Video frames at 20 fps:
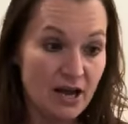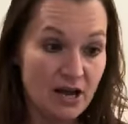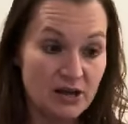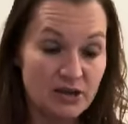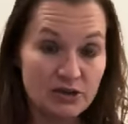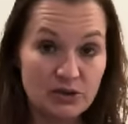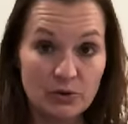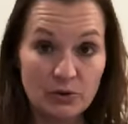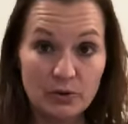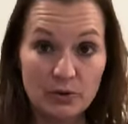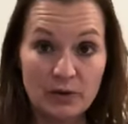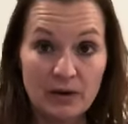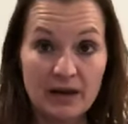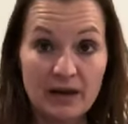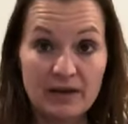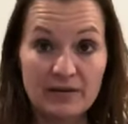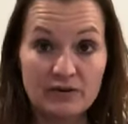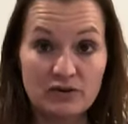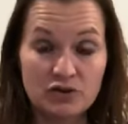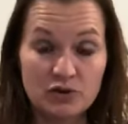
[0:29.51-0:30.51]
So
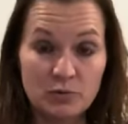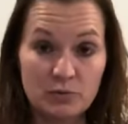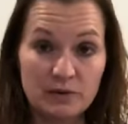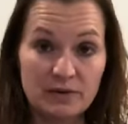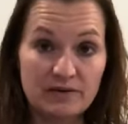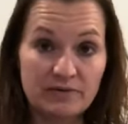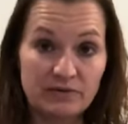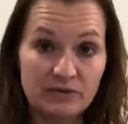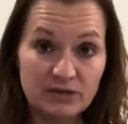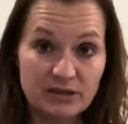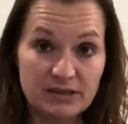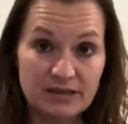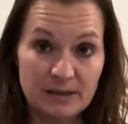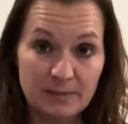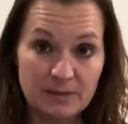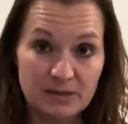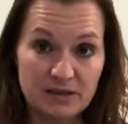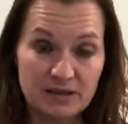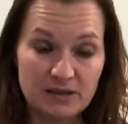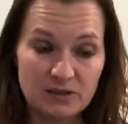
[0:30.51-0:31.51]
there's 3 full
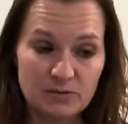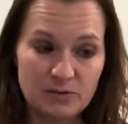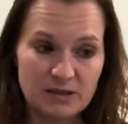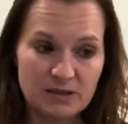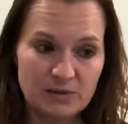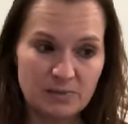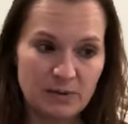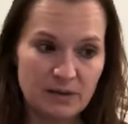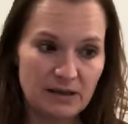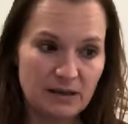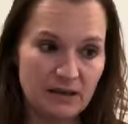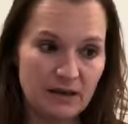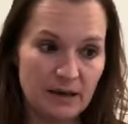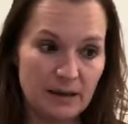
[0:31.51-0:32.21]
steps in this recipe.